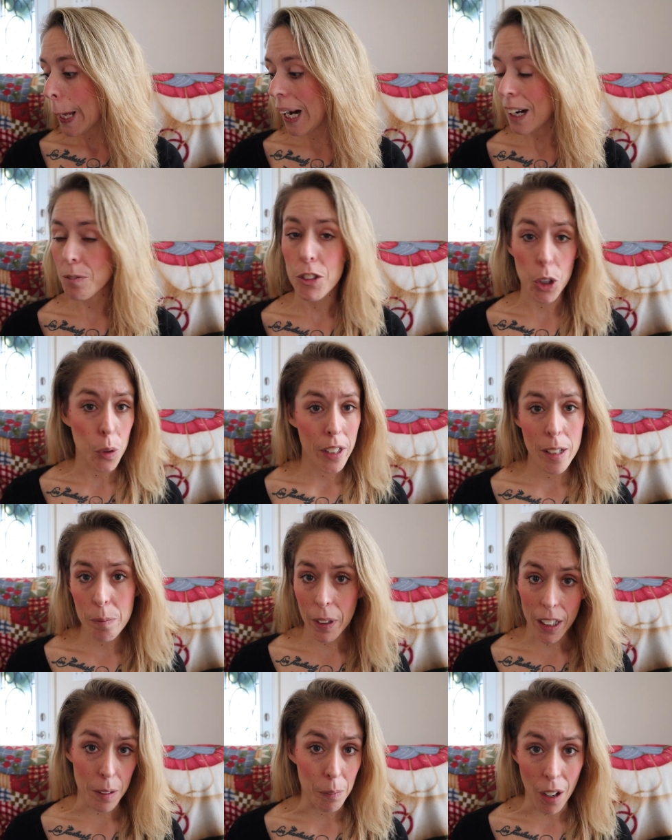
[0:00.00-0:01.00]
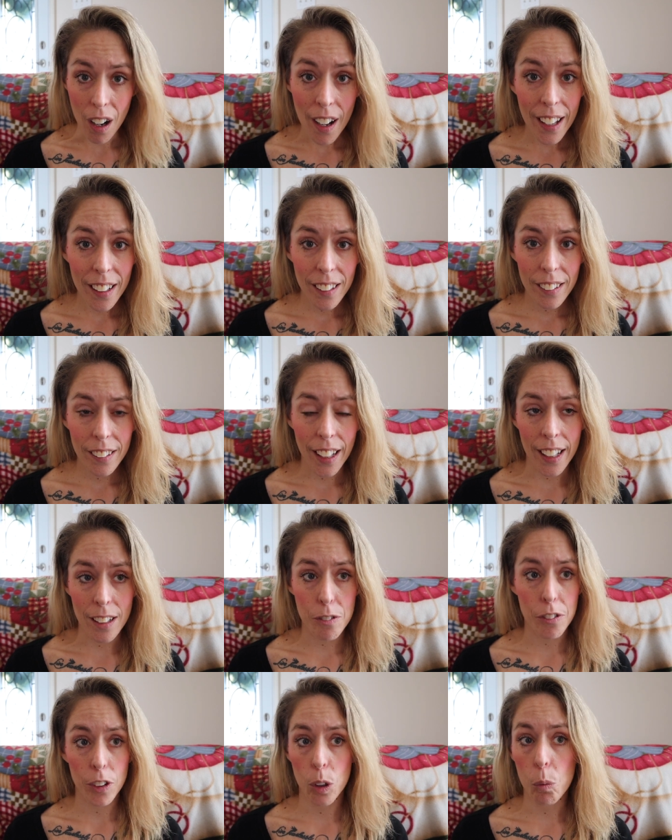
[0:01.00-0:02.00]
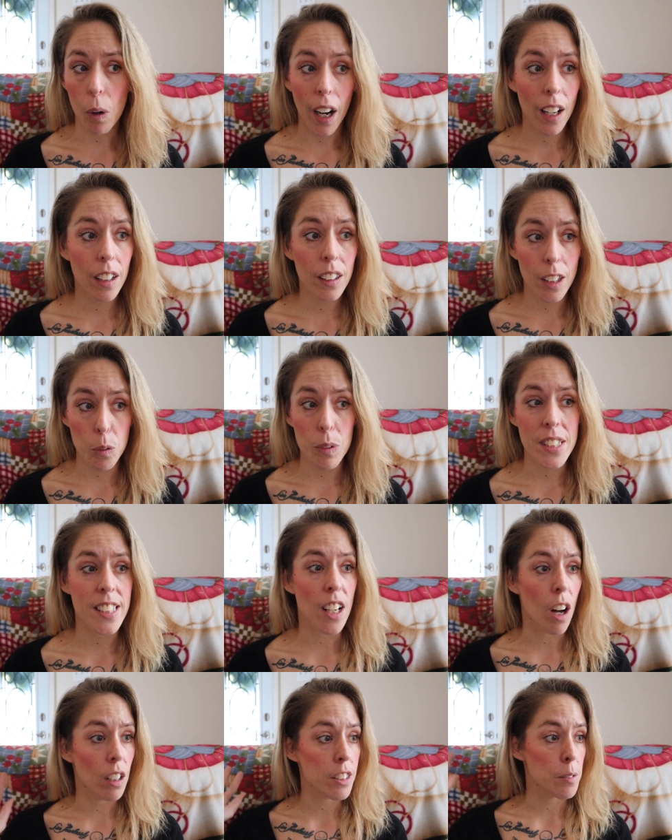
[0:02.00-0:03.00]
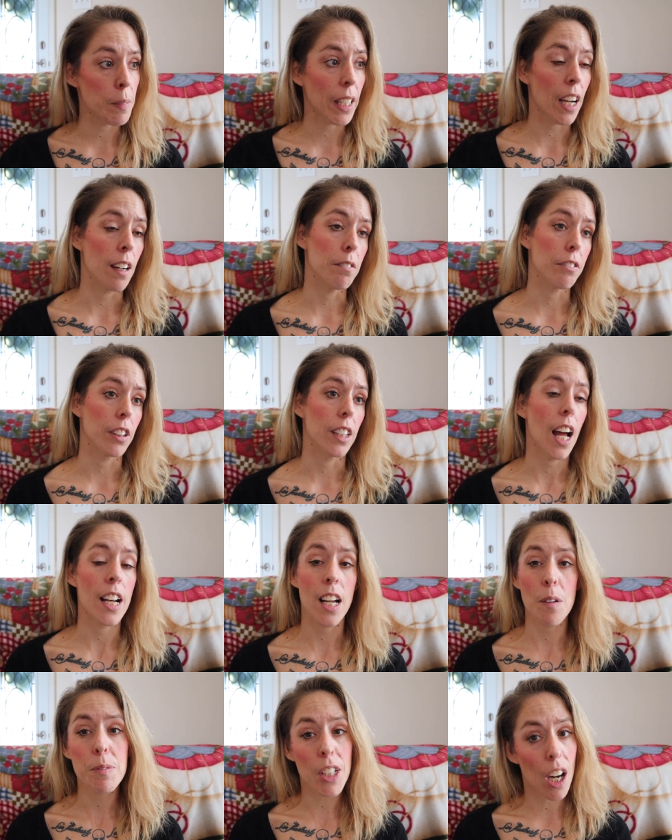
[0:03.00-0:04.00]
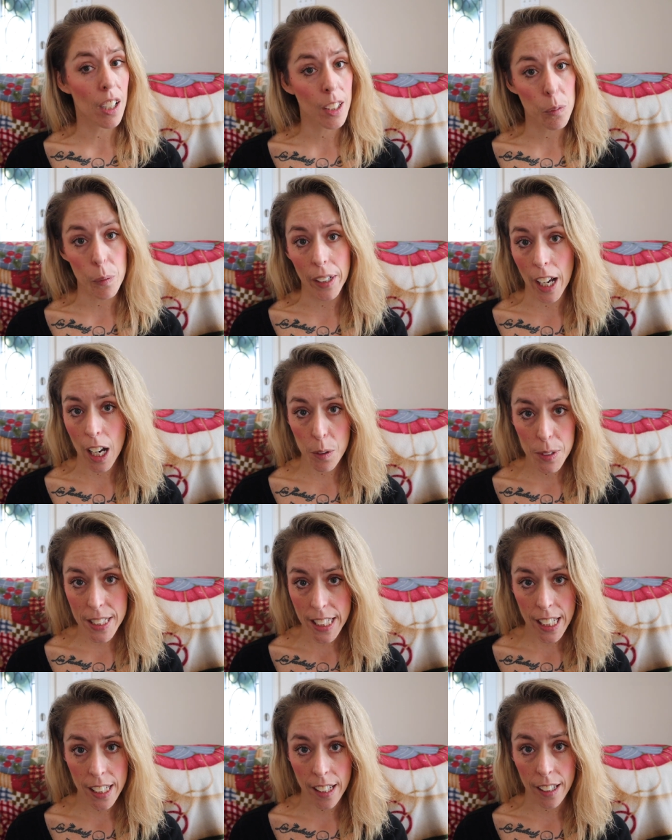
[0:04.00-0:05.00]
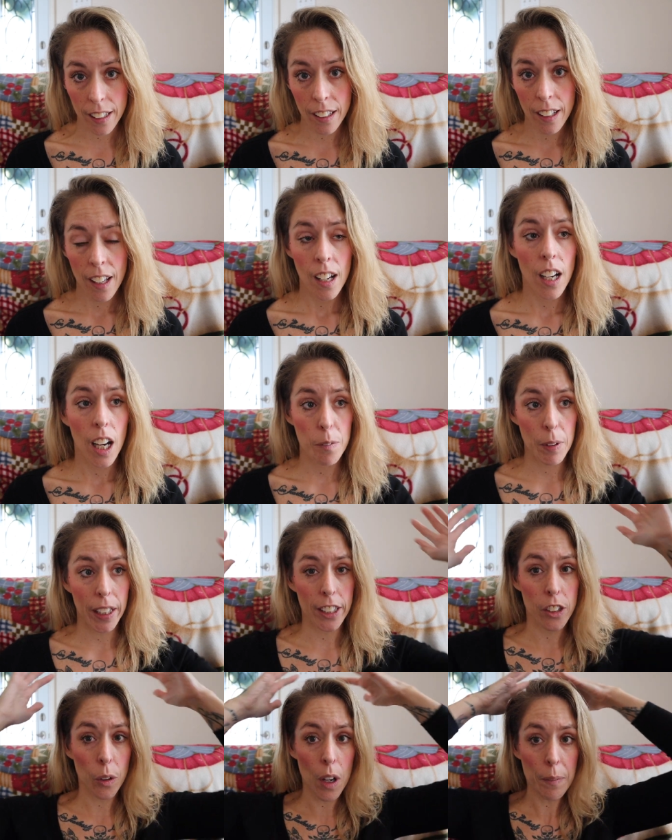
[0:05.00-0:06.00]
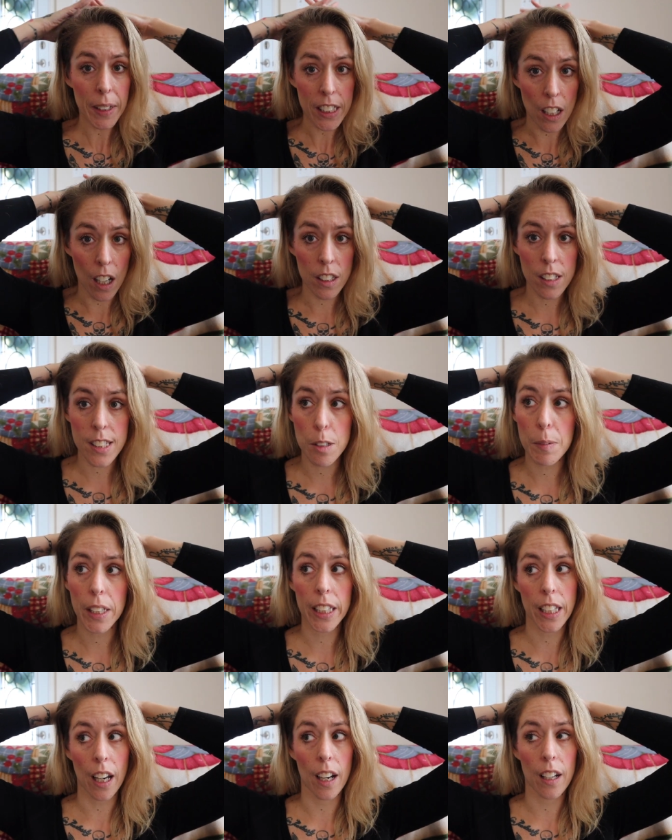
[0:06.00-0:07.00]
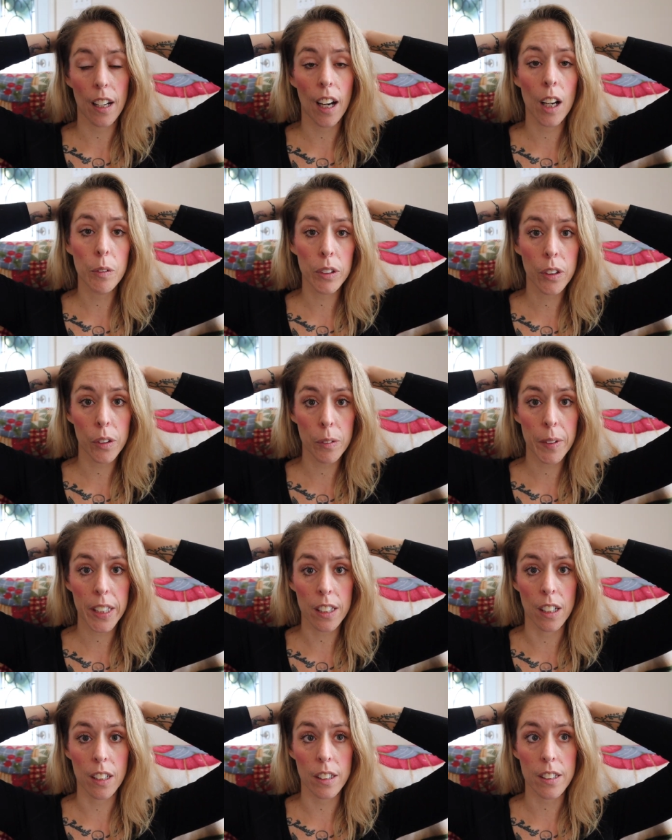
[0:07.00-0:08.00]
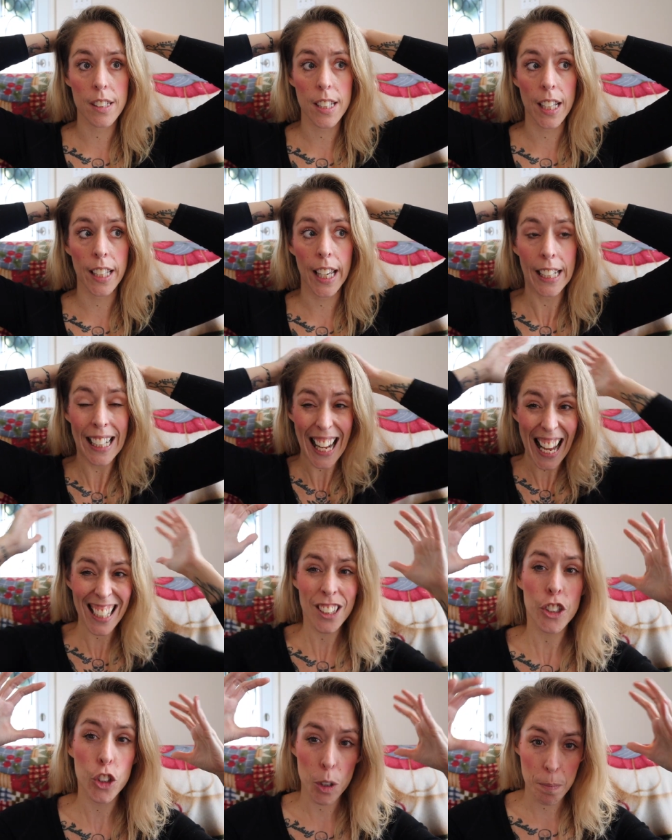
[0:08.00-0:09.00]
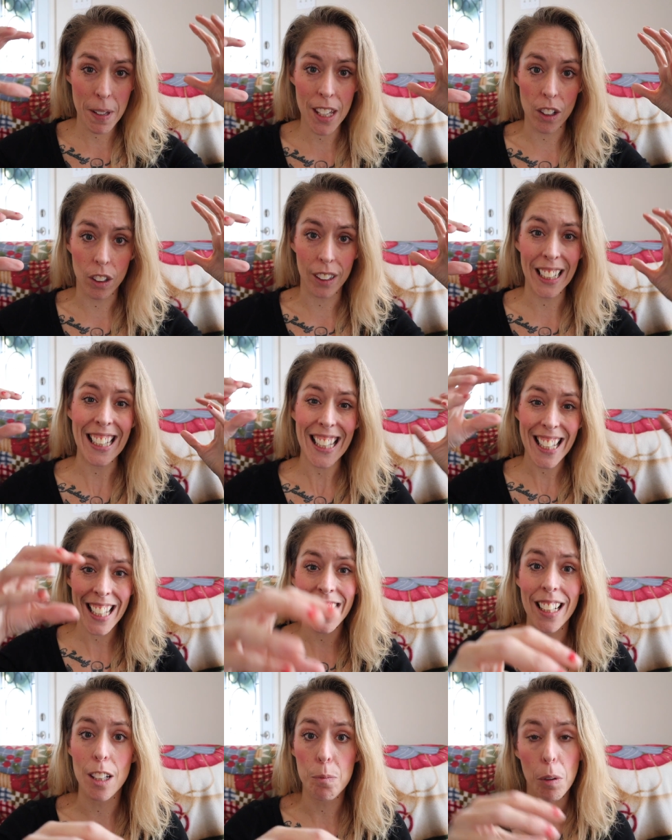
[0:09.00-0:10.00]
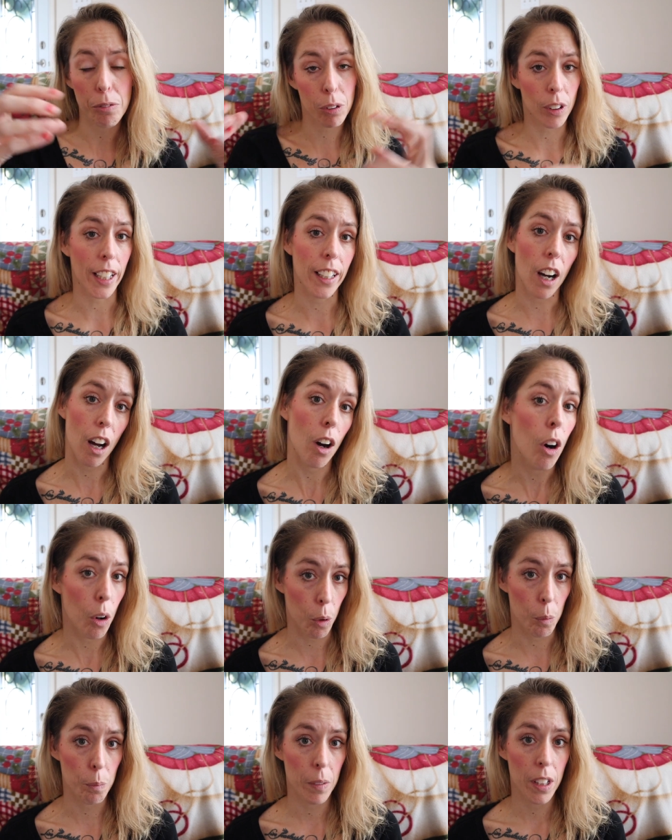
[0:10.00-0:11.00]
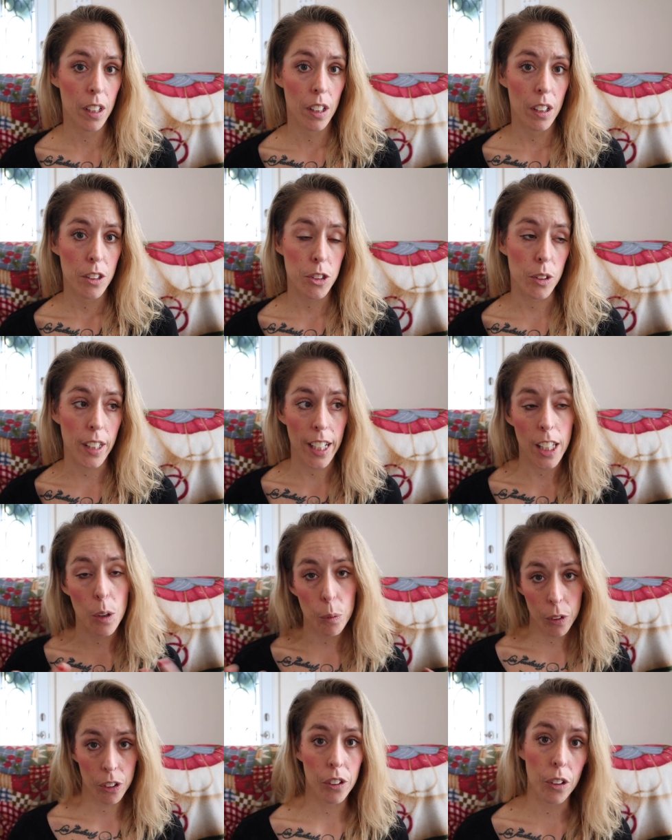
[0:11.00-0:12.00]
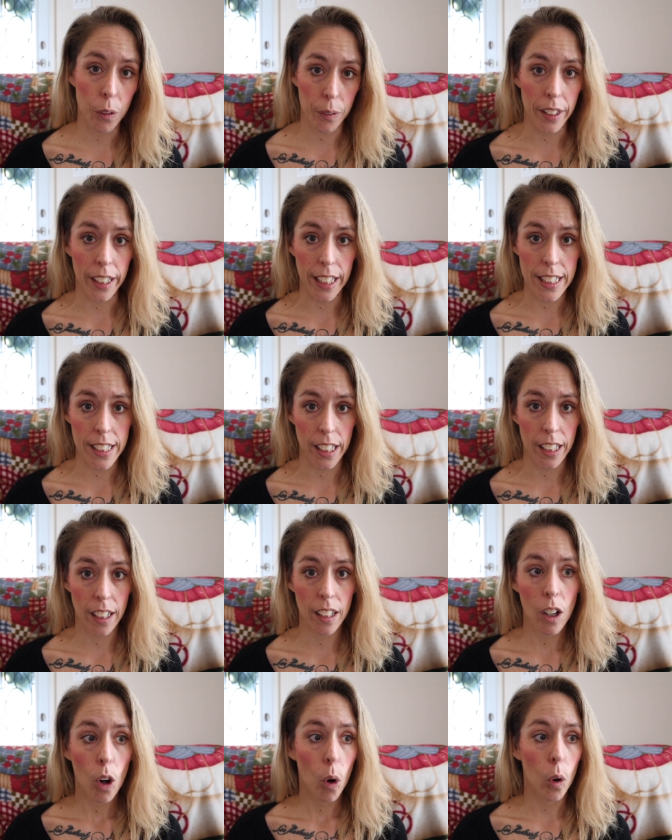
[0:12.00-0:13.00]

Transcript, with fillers: I'm joking, but I'm not. And for a while, it was the ultimate comfort. And I'm talking, when I was eating, I'd be like, you want McDonald's? He'd be like, yeah. I would go to McDonald's and get an extra meal and eat it before I got home so that he wouldn't know that I did it.